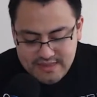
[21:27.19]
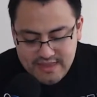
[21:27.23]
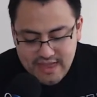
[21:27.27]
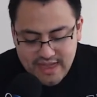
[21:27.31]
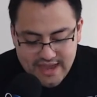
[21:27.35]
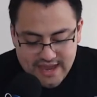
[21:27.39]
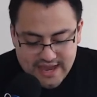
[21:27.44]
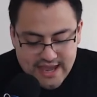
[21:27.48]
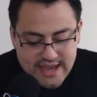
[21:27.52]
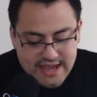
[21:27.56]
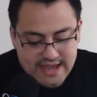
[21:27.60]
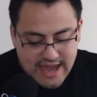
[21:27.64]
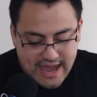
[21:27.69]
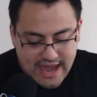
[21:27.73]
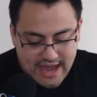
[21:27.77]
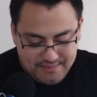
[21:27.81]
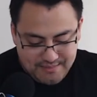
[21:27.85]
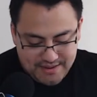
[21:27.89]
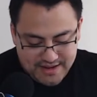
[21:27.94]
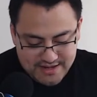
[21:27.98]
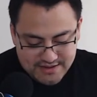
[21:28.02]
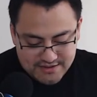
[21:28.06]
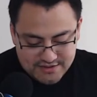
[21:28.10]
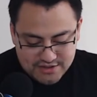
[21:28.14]
in
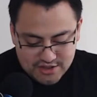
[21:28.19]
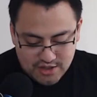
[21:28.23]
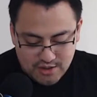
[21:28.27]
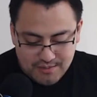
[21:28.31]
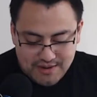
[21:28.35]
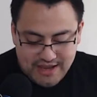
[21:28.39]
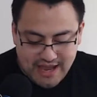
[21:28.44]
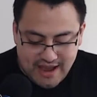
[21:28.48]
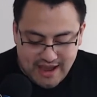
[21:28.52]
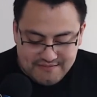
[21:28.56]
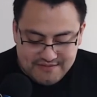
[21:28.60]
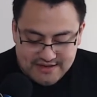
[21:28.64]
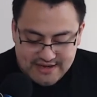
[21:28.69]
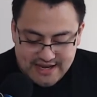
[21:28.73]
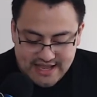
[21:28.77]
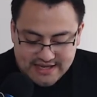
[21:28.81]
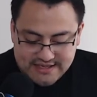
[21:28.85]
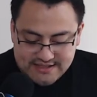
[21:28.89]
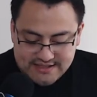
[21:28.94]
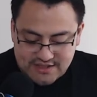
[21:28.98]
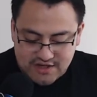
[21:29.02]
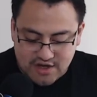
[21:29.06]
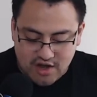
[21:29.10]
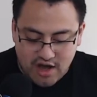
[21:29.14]
gaming, so we have the
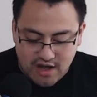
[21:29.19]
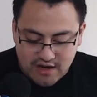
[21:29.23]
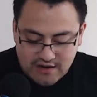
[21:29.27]
next Call